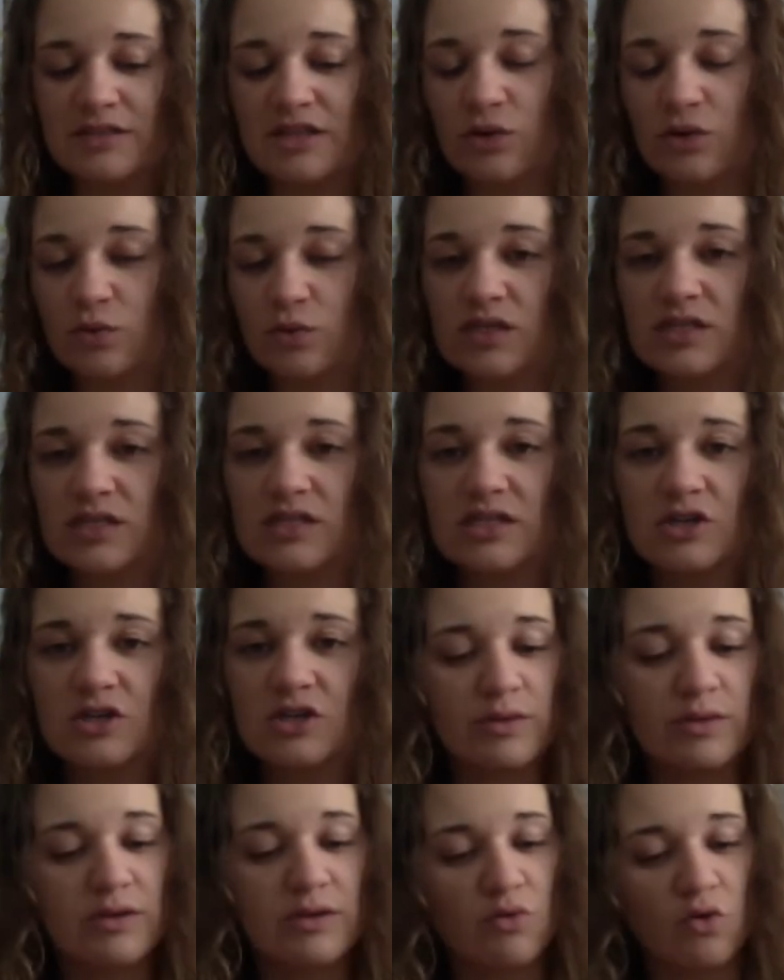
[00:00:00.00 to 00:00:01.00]
and there would still
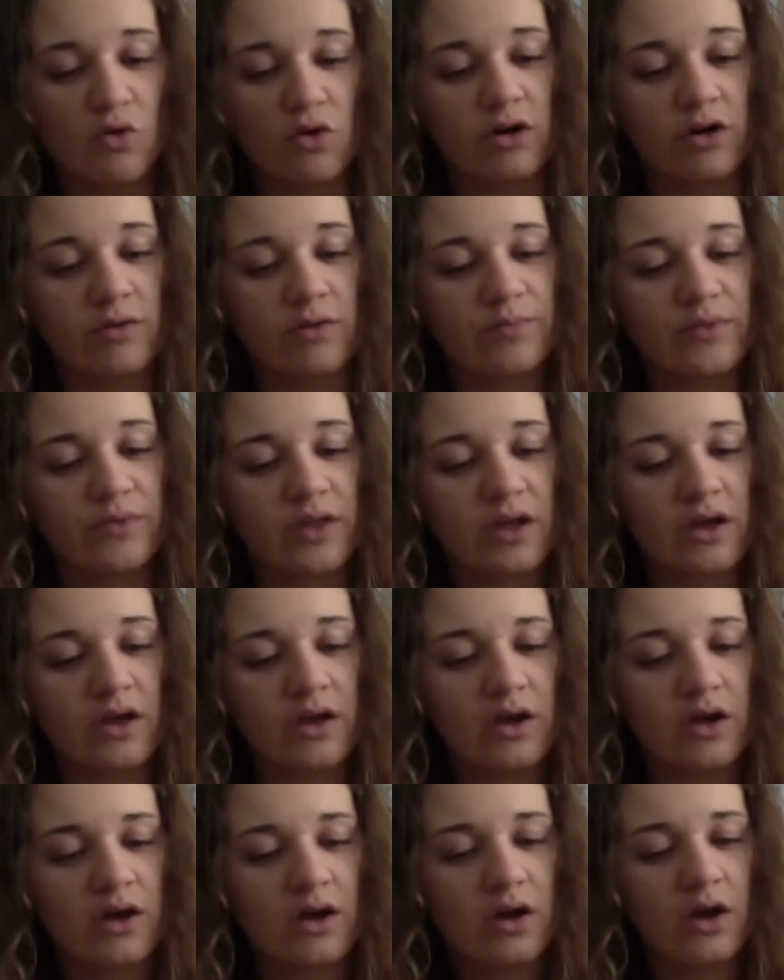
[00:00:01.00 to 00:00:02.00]
be more."
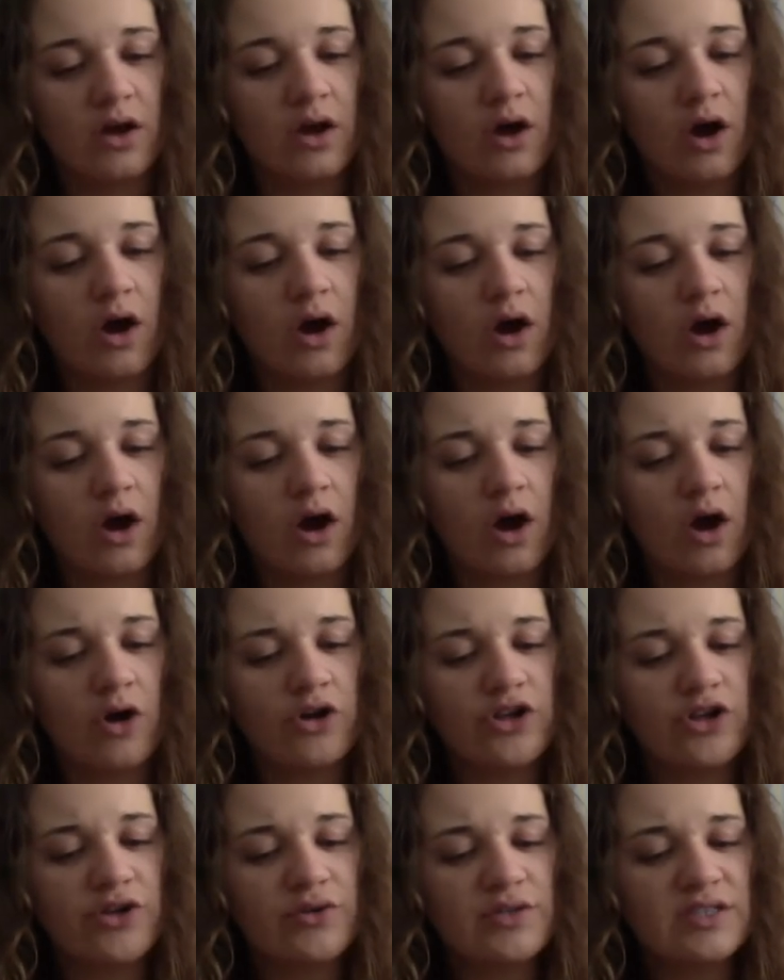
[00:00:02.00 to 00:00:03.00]
"Are
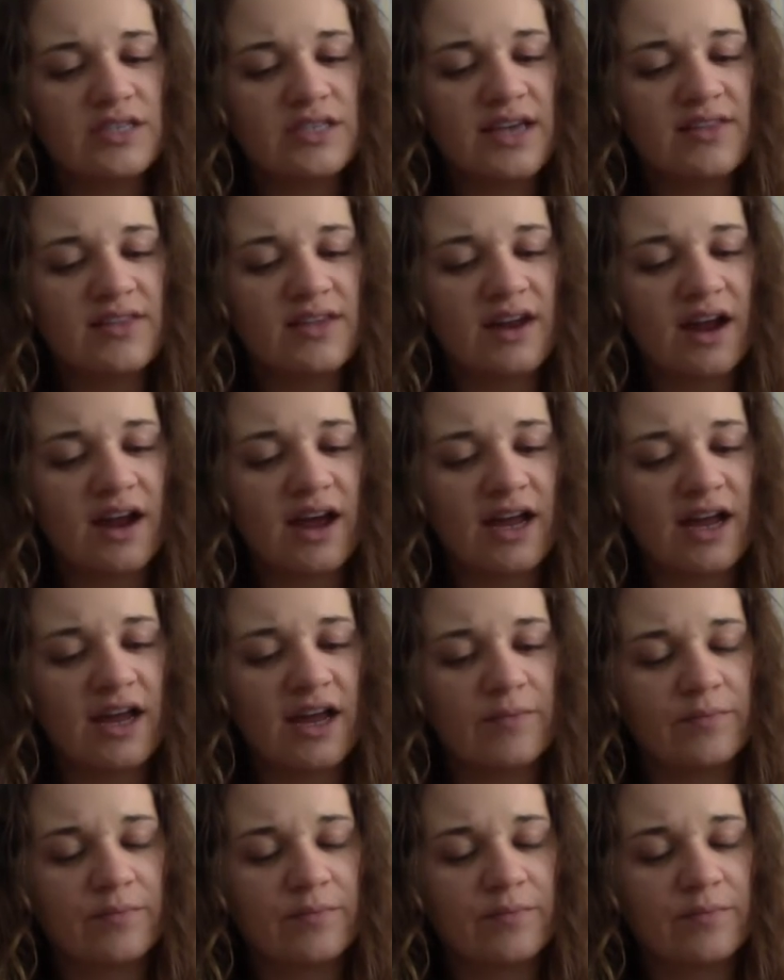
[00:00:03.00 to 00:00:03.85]
you saying that